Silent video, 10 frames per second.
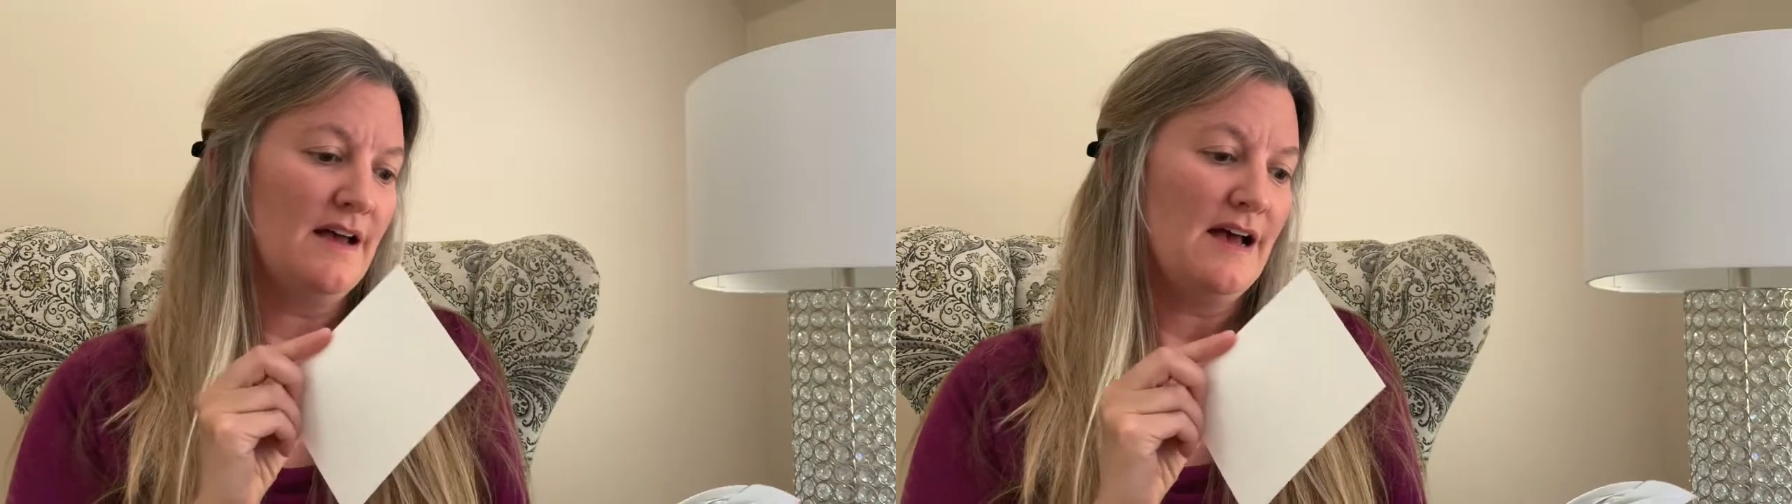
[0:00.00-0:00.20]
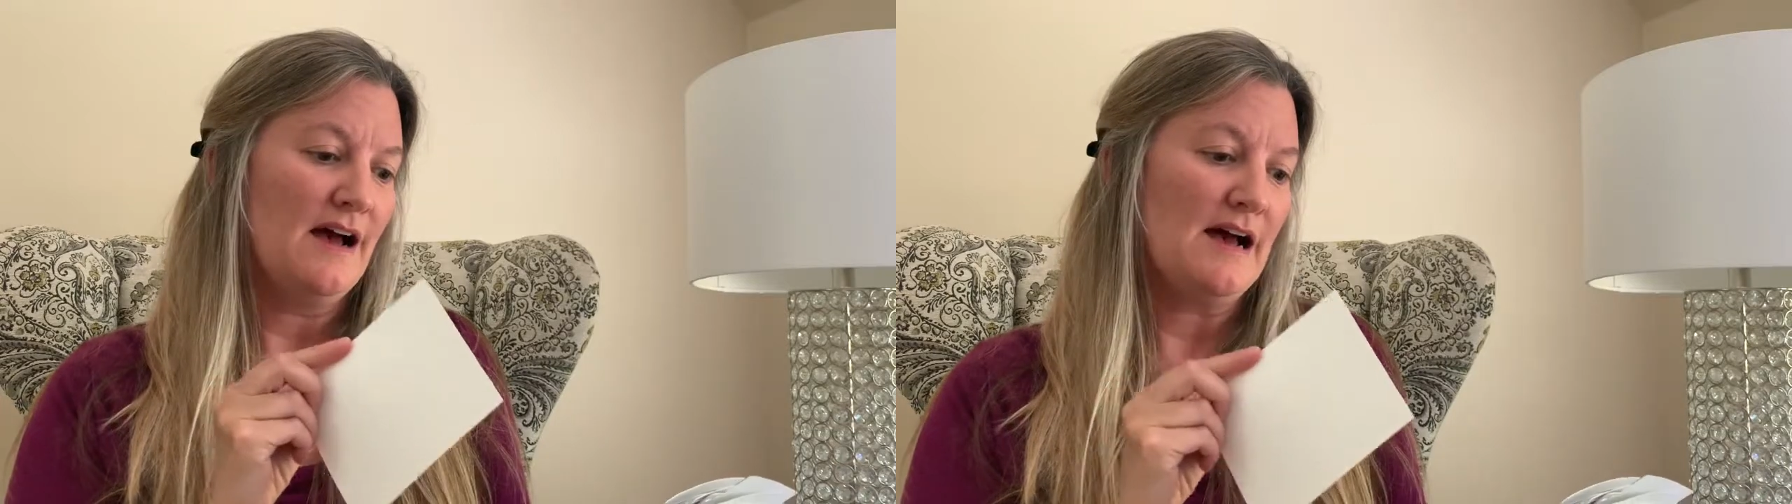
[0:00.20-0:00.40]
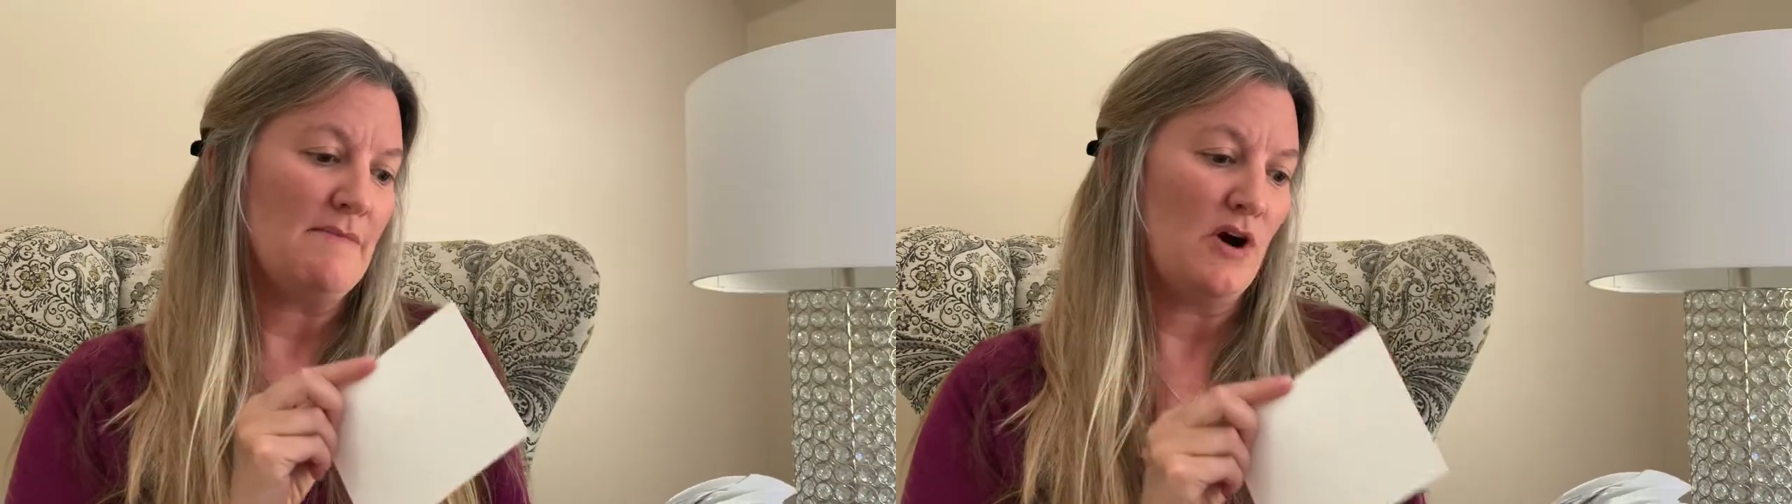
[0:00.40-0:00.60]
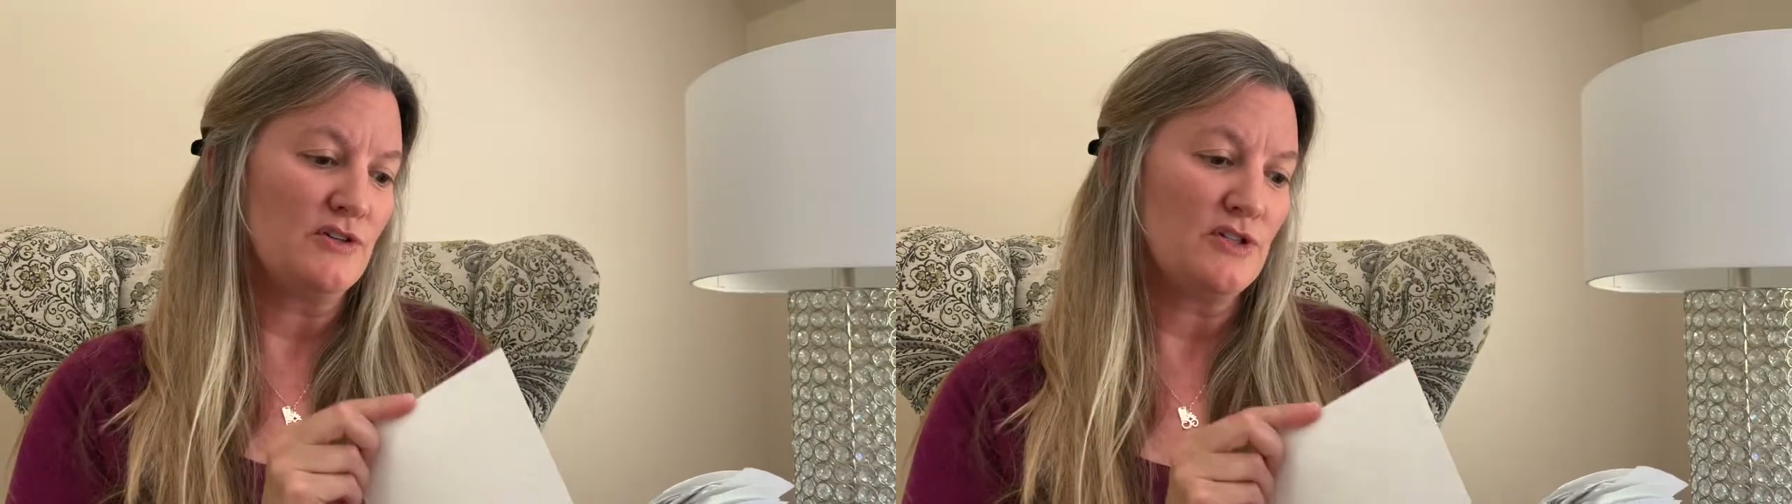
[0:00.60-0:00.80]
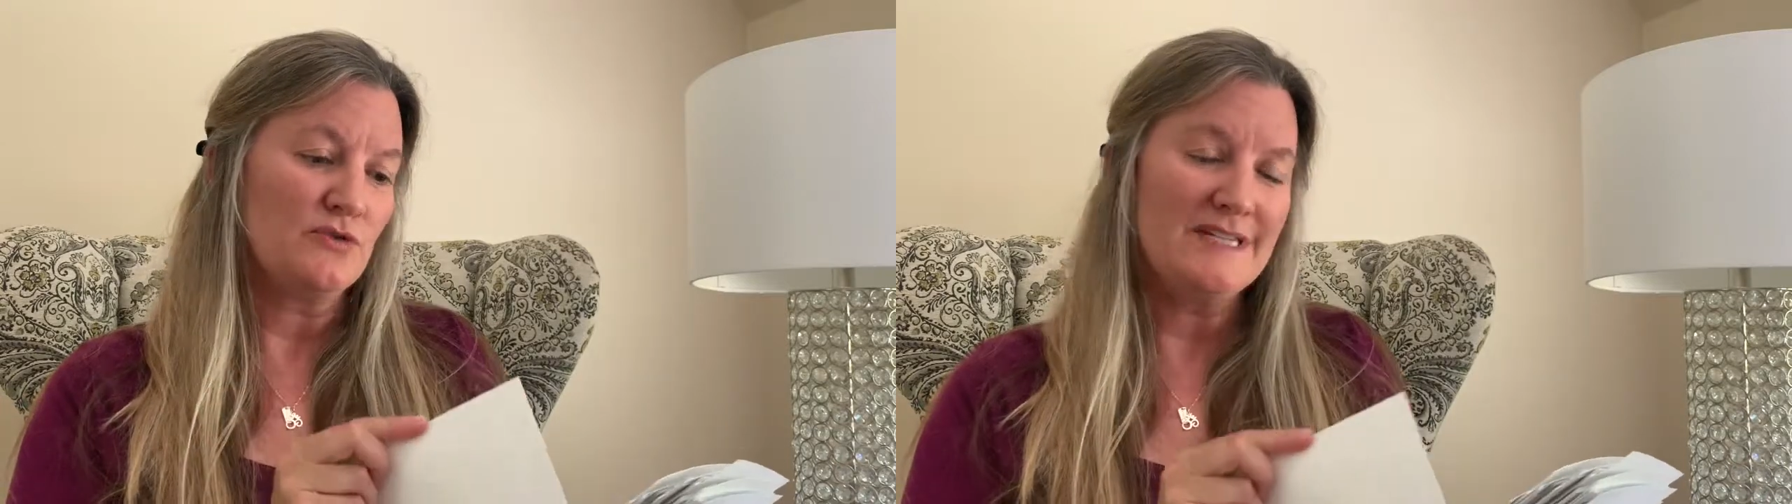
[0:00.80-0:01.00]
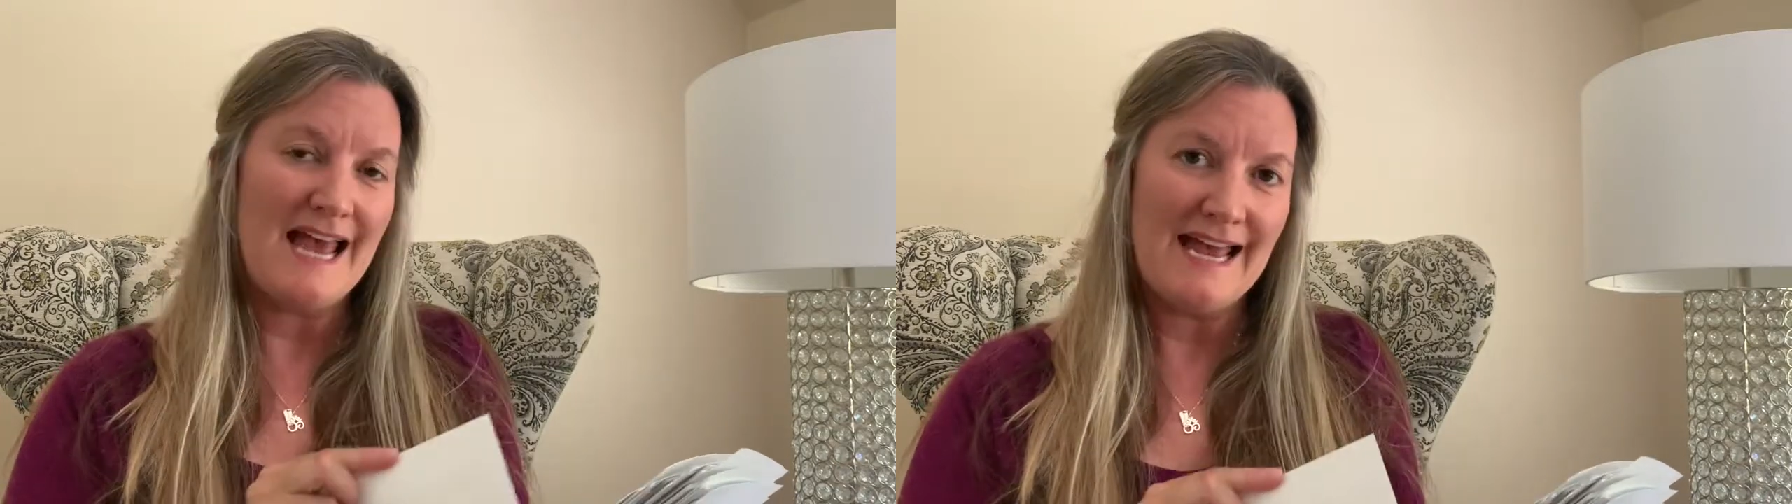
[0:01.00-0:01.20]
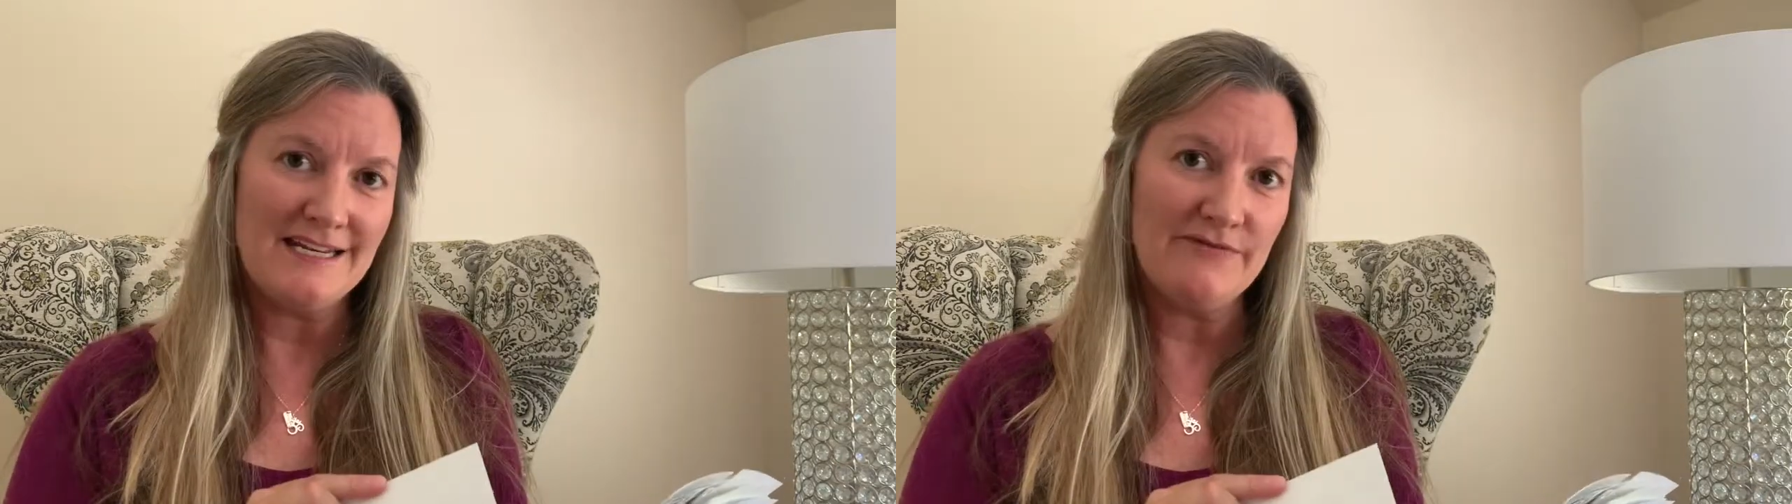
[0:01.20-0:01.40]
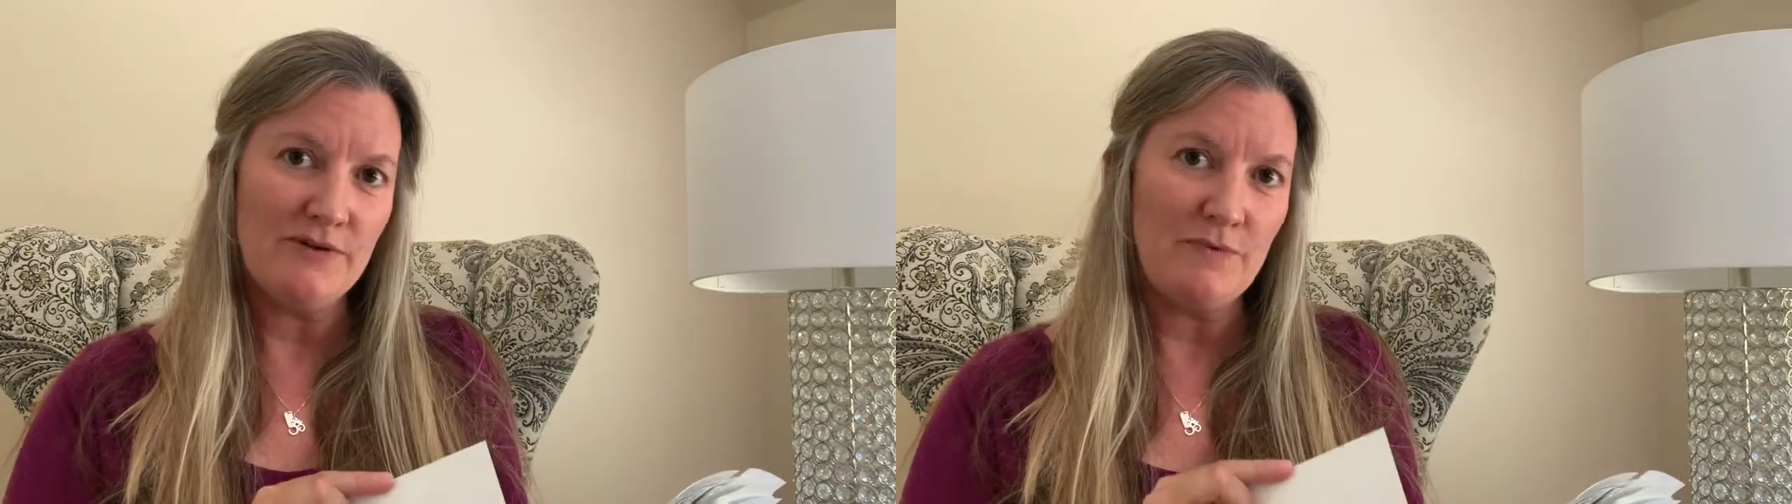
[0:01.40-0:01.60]
Also
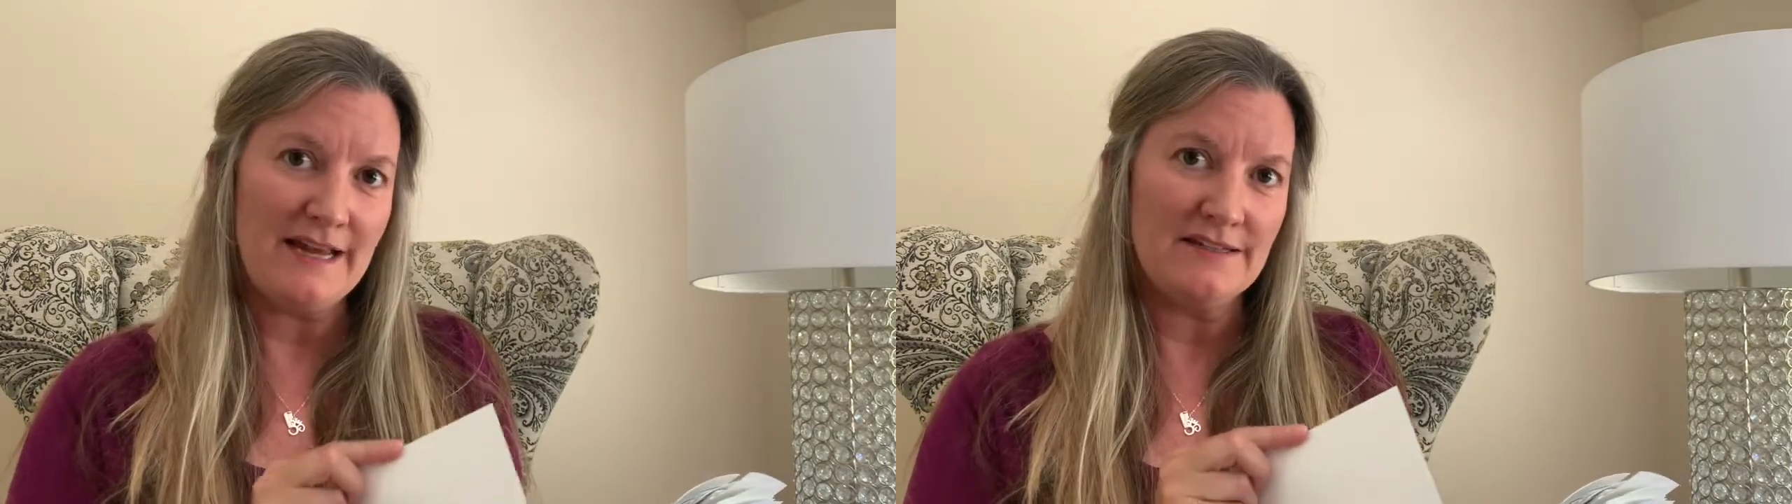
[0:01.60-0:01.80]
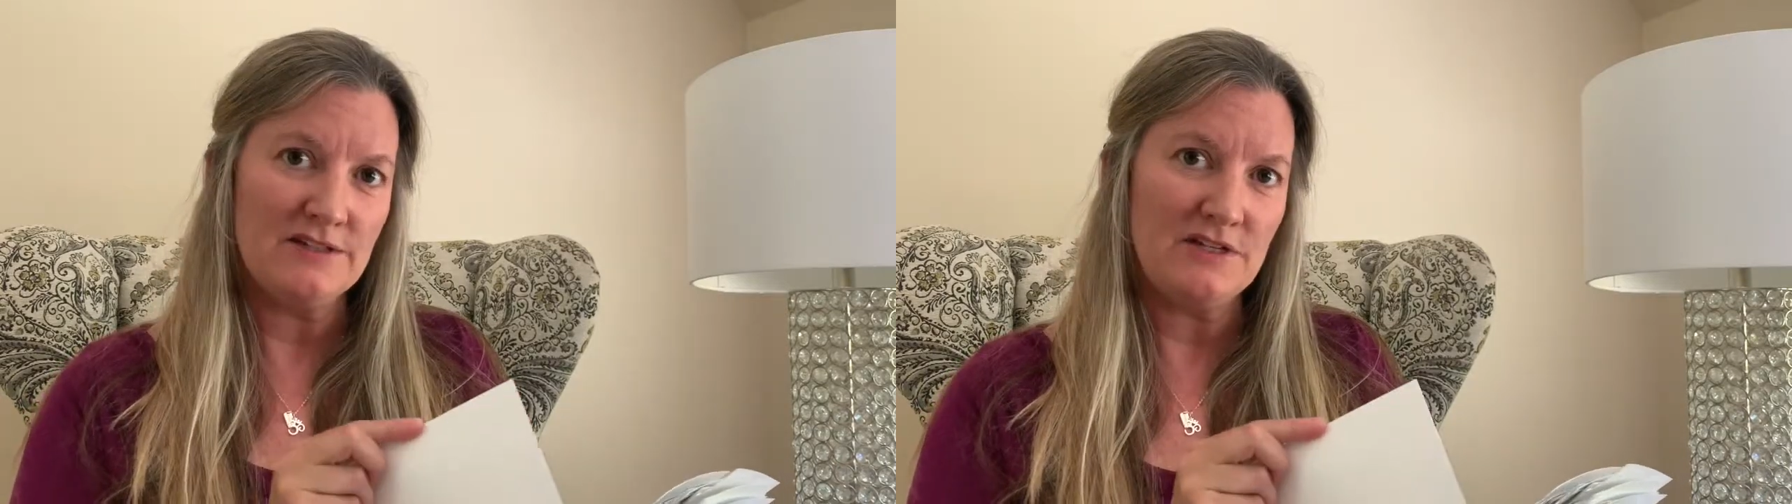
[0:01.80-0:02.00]
10 different ways